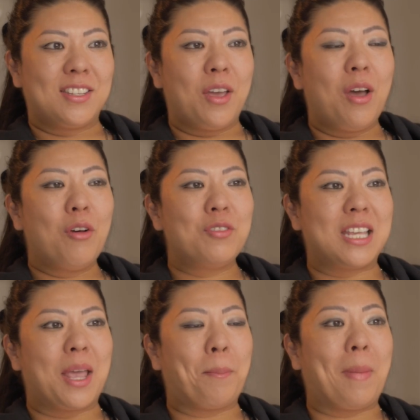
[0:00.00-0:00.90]
So
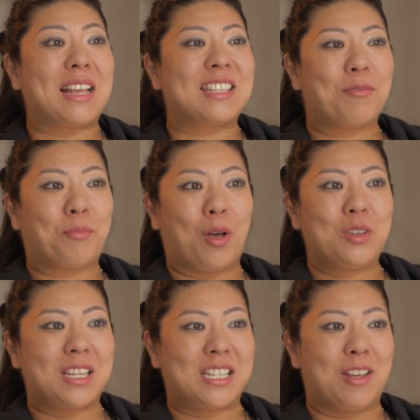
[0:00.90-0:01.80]
obviously a massive
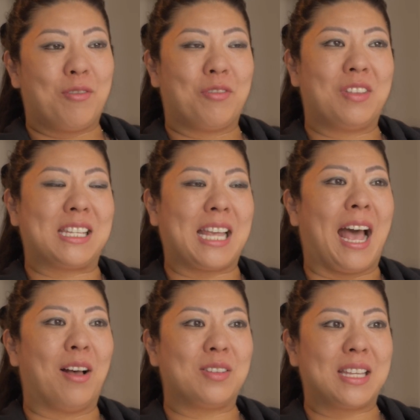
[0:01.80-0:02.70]
positive of this
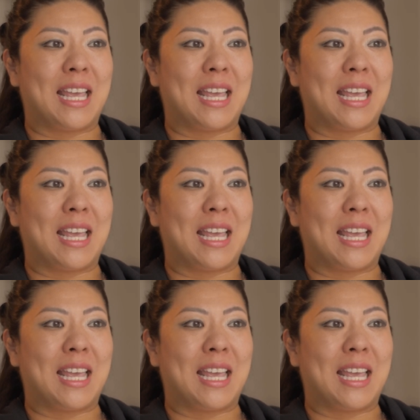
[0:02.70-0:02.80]
house